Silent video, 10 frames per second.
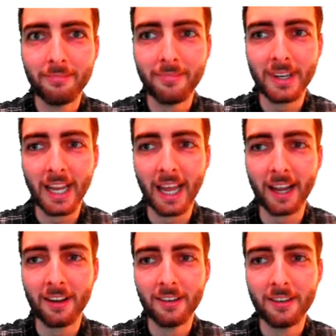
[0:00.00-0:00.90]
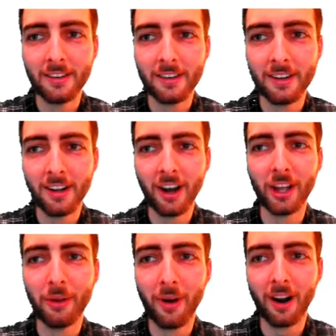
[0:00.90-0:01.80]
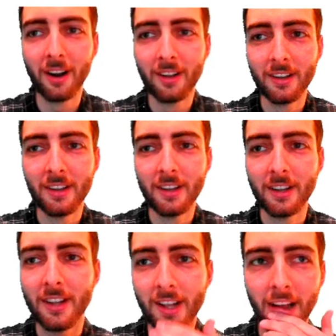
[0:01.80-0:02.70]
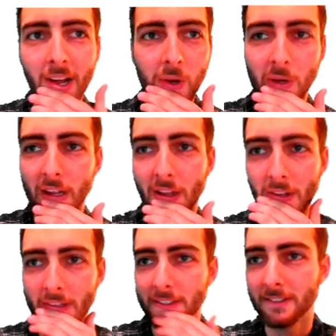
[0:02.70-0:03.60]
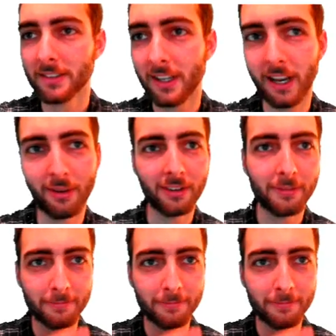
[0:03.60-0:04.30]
Dang. Oh, you are. Oh, okay. Anyways.